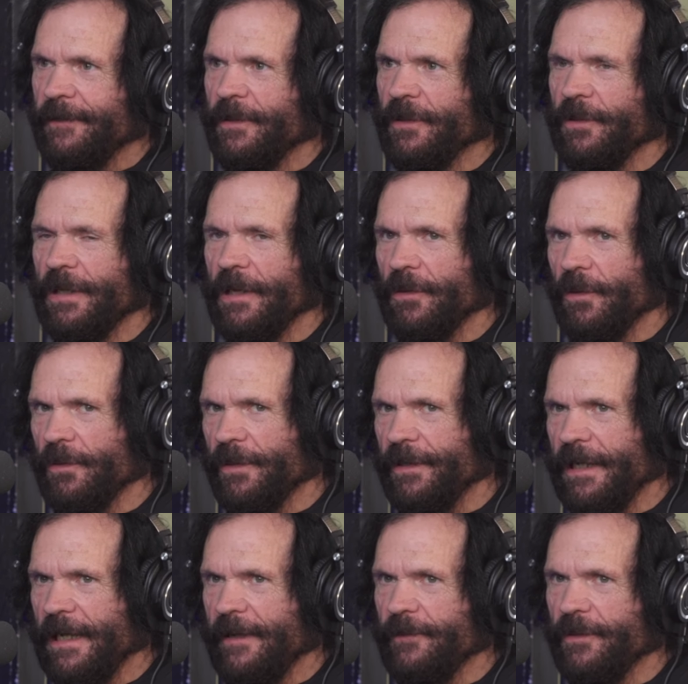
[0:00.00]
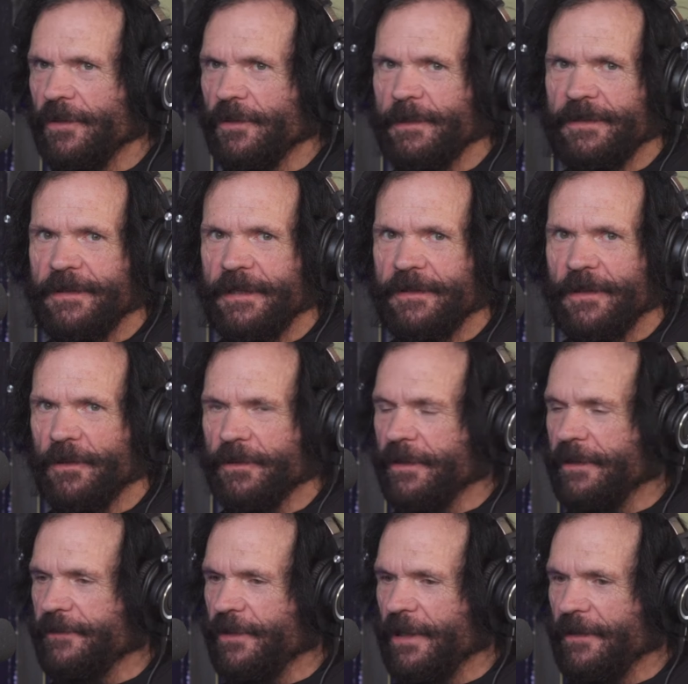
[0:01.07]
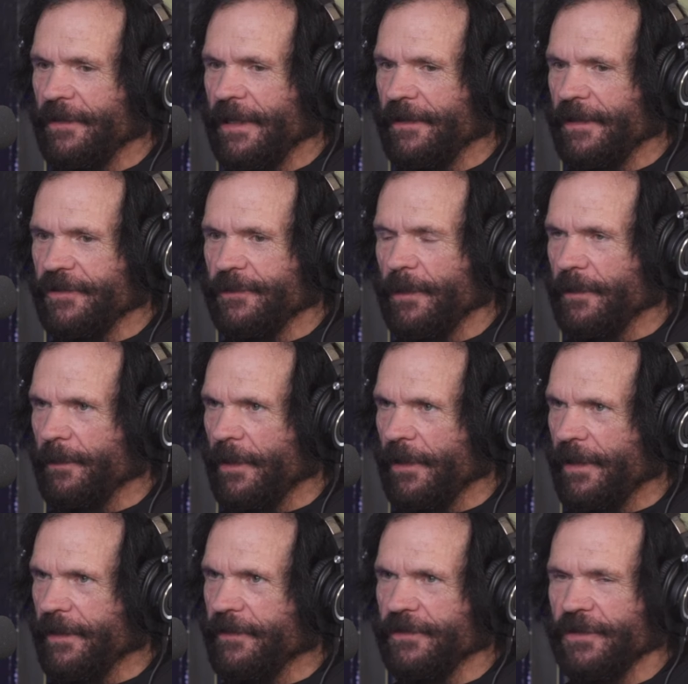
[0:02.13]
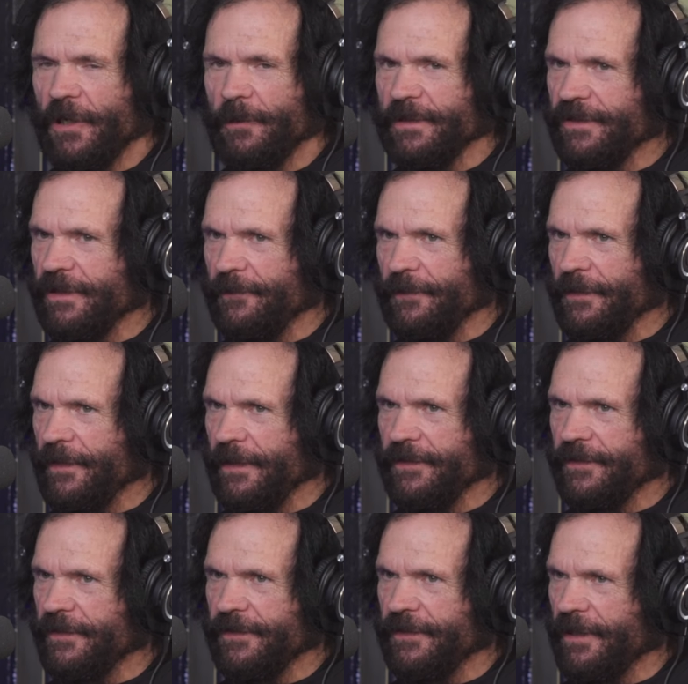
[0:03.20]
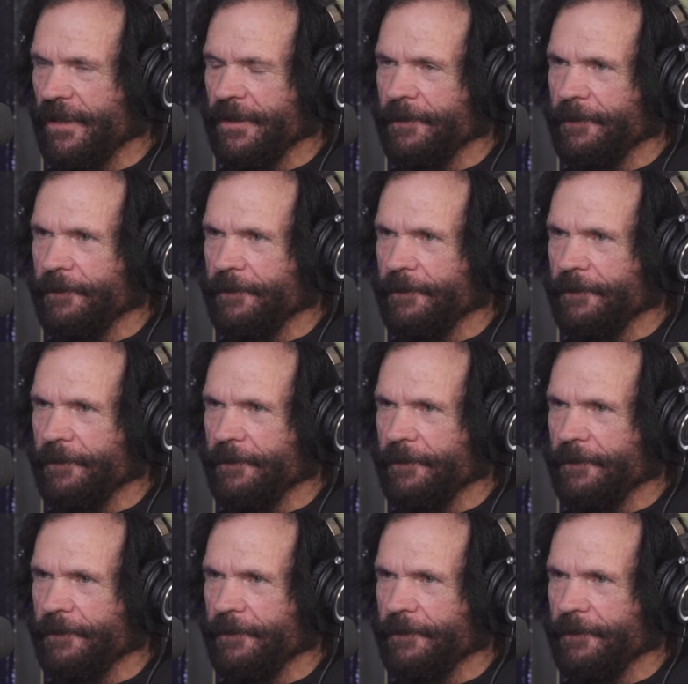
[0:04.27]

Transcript: We go down Oakland Avenue. We take the Oakley Trail down Esbrook Park. There's always different things to see.